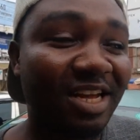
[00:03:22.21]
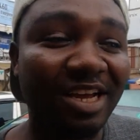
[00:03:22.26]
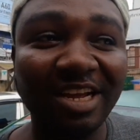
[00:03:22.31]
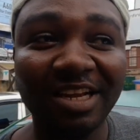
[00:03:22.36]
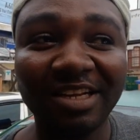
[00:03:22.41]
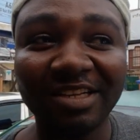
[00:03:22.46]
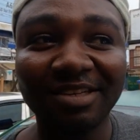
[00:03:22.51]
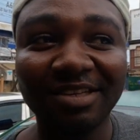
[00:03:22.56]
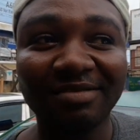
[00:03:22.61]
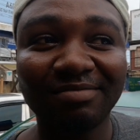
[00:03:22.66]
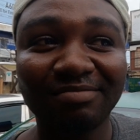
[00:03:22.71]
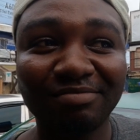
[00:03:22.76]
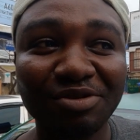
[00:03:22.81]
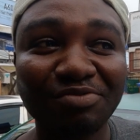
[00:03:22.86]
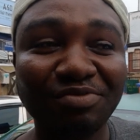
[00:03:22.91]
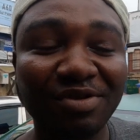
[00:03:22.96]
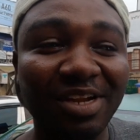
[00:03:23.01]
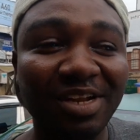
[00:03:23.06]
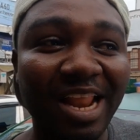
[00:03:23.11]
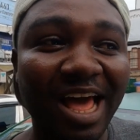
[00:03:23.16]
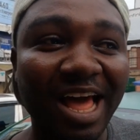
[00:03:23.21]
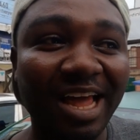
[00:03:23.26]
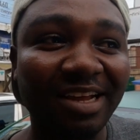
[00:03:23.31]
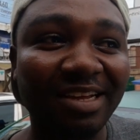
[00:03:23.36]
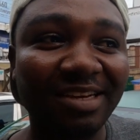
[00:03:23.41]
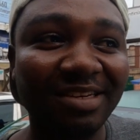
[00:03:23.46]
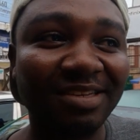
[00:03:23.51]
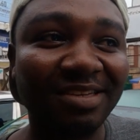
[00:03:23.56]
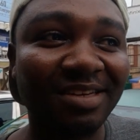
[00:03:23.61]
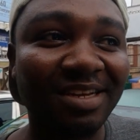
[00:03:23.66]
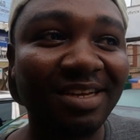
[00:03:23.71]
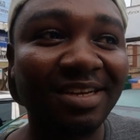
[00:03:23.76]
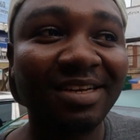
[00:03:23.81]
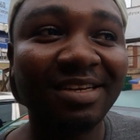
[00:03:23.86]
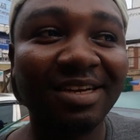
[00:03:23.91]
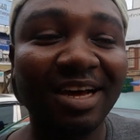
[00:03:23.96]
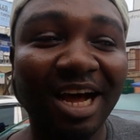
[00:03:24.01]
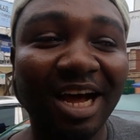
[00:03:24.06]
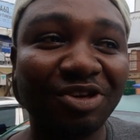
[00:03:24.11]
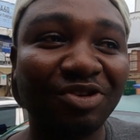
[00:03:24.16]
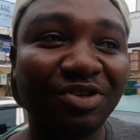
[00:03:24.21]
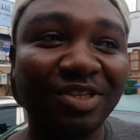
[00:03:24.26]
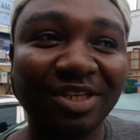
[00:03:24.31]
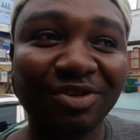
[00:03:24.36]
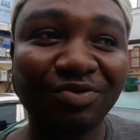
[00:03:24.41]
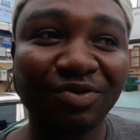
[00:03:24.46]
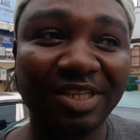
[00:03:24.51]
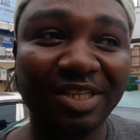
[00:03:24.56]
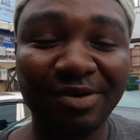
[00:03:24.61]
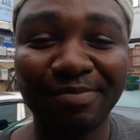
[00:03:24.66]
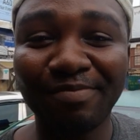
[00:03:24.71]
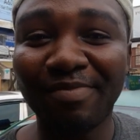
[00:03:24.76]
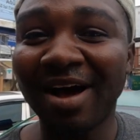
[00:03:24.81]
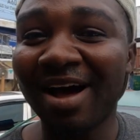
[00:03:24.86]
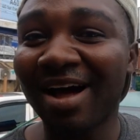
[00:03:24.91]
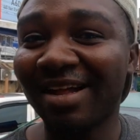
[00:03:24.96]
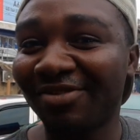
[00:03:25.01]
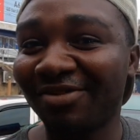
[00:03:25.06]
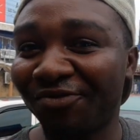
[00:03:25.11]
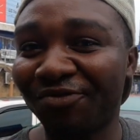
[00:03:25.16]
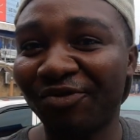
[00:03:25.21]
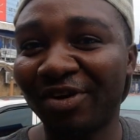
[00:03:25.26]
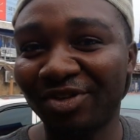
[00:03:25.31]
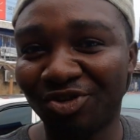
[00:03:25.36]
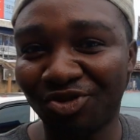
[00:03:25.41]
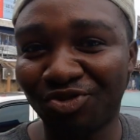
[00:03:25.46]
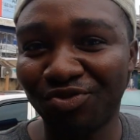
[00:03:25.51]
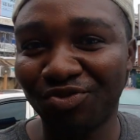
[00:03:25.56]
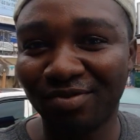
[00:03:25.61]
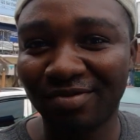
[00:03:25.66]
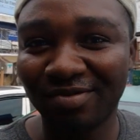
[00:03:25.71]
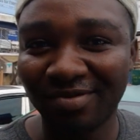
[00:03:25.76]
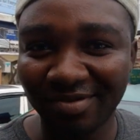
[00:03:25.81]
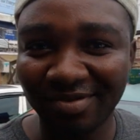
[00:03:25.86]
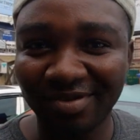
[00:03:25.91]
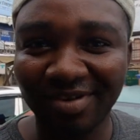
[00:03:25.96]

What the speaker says: Then maybe like associate with the bad friends too.